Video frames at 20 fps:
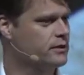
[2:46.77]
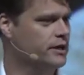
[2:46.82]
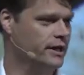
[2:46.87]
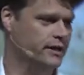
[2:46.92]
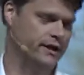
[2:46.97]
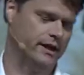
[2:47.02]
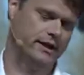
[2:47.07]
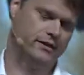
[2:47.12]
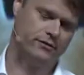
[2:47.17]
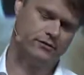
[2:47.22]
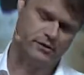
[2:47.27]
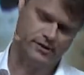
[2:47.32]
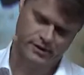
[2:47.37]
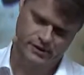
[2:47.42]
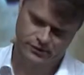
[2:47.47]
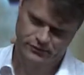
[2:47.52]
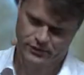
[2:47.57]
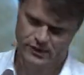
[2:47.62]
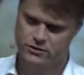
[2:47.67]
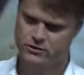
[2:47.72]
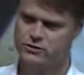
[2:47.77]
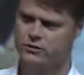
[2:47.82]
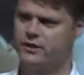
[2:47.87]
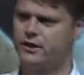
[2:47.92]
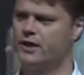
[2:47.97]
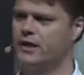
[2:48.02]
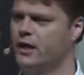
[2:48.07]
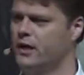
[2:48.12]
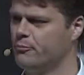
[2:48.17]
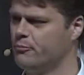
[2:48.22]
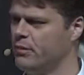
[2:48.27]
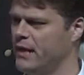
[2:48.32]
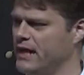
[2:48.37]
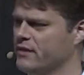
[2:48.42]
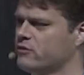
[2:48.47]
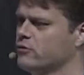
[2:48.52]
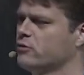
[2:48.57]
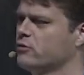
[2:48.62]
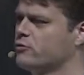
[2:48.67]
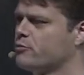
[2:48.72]
and then eventually a
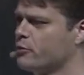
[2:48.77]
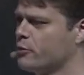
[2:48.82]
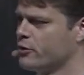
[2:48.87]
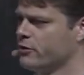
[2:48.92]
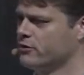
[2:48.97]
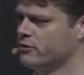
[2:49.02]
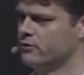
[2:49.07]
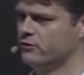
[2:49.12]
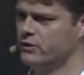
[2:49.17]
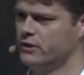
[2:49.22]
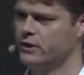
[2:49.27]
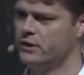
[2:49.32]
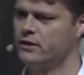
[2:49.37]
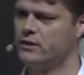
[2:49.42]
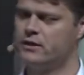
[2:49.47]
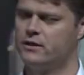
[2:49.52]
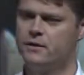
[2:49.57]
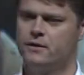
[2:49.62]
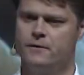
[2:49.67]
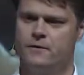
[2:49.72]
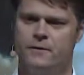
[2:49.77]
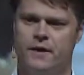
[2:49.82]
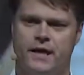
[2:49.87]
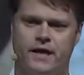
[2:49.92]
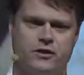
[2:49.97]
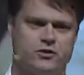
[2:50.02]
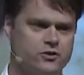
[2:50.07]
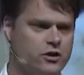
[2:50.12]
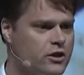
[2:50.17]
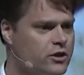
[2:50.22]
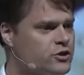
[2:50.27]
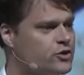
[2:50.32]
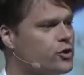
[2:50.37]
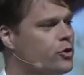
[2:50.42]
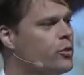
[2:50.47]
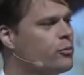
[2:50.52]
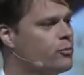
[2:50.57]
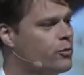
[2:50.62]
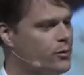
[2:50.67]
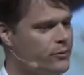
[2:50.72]
plateau of productivity. And it's our
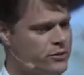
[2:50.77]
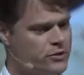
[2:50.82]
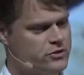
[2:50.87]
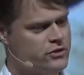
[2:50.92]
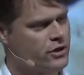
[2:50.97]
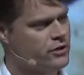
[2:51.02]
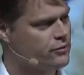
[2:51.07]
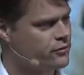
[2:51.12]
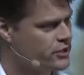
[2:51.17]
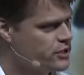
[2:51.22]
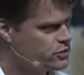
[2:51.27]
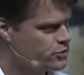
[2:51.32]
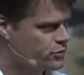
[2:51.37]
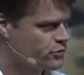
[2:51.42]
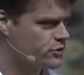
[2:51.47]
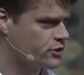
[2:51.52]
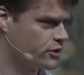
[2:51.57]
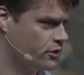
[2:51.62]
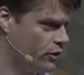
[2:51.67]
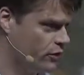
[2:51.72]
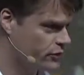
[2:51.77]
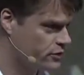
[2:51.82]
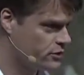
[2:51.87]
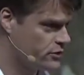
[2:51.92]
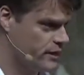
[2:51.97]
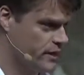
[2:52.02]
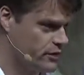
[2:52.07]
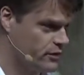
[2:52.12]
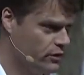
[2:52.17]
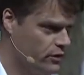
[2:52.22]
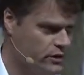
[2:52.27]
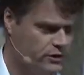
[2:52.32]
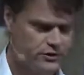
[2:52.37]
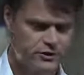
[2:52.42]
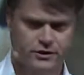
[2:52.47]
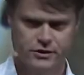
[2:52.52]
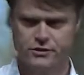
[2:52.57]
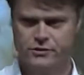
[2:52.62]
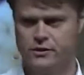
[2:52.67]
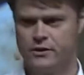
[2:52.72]
job when we start researching all these
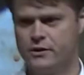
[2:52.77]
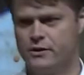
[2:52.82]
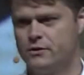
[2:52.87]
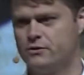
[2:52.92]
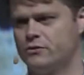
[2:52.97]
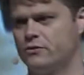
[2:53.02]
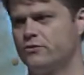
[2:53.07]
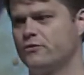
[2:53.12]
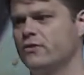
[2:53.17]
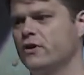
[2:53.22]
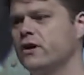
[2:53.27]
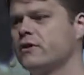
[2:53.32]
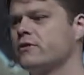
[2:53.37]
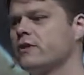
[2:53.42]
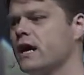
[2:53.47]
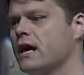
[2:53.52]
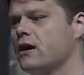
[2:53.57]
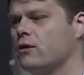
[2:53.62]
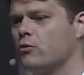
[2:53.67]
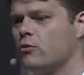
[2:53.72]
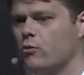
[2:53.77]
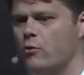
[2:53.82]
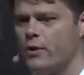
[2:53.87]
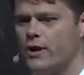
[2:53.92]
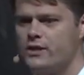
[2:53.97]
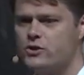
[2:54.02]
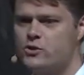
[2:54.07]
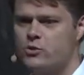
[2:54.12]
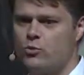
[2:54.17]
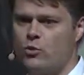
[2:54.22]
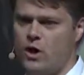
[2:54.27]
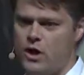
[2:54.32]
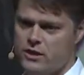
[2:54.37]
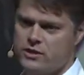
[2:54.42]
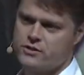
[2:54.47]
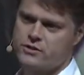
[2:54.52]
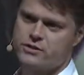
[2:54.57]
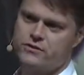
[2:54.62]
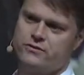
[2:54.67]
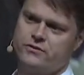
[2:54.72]
technologies to figure out which
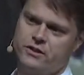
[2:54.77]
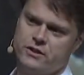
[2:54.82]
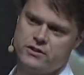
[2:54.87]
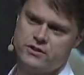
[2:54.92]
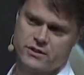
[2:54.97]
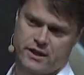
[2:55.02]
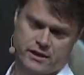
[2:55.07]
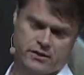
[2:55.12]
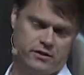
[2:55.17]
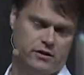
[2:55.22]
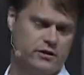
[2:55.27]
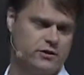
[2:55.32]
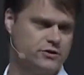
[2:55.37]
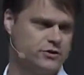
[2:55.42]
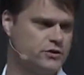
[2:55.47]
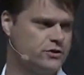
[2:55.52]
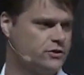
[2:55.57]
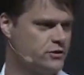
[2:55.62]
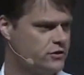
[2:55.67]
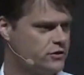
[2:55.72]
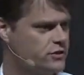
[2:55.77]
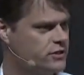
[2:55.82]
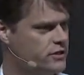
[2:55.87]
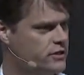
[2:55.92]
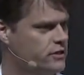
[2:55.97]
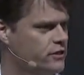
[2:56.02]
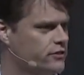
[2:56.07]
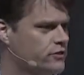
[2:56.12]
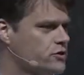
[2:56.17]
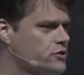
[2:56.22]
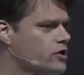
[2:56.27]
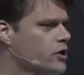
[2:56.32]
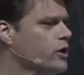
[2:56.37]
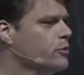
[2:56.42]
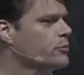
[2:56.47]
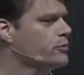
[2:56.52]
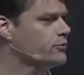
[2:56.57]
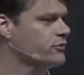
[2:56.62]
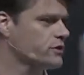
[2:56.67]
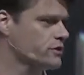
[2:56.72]
ones of these technologies are still on the
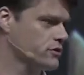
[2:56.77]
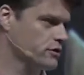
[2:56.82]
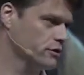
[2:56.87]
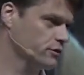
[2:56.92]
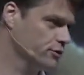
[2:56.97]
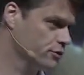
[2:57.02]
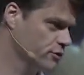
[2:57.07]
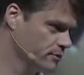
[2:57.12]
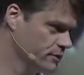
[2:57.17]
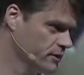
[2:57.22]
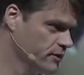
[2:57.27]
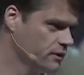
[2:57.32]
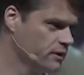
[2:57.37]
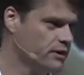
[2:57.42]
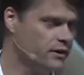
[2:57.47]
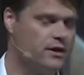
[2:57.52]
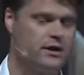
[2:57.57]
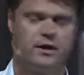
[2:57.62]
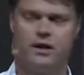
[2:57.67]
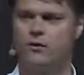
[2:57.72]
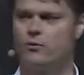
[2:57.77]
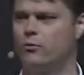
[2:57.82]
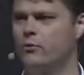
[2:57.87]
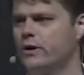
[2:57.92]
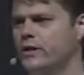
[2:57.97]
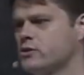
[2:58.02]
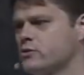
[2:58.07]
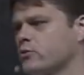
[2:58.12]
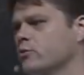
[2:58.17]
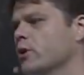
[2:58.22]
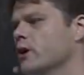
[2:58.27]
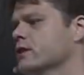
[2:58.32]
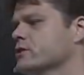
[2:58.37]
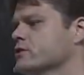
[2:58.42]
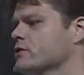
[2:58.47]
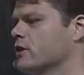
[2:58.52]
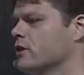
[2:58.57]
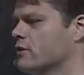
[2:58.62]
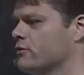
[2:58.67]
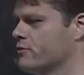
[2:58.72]
slope of disillusionment and which
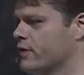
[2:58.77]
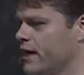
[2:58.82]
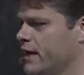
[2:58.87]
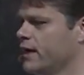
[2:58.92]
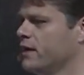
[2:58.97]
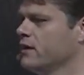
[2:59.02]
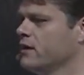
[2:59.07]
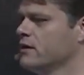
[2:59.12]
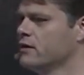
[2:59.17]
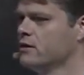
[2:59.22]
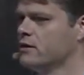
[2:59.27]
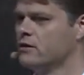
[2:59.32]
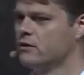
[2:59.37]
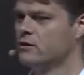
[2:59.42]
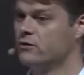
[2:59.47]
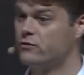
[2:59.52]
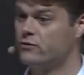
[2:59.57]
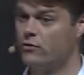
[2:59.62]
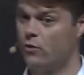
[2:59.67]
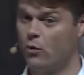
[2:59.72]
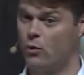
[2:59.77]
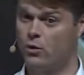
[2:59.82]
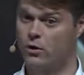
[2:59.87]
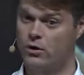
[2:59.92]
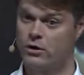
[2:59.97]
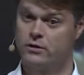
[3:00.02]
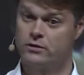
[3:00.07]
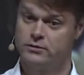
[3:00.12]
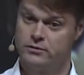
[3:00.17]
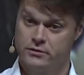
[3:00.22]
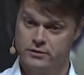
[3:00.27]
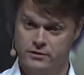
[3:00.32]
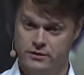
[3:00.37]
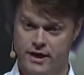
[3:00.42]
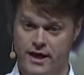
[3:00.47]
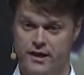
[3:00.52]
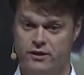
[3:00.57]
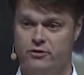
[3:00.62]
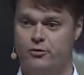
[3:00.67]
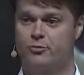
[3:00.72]
ones are ready for
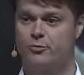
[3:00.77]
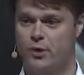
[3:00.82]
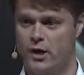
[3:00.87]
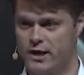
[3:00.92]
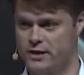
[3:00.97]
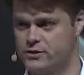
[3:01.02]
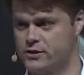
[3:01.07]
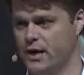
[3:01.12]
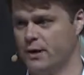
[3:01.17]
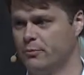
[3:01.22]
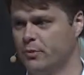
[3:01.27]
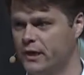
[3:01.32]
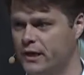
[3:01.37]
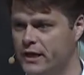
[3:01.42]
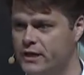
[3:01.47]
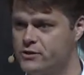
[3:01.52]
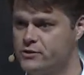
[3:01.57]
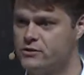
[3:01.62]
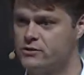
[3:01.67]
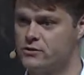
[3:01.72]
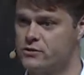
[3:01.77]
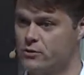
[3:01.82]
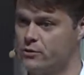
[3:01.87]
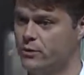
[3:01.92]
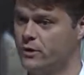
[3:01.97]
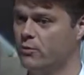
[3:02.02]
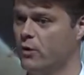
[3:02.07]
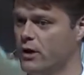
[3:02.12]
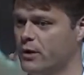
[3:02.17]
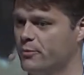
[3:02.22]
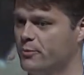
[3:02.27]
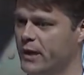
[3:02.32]
enterprise applications. And we want to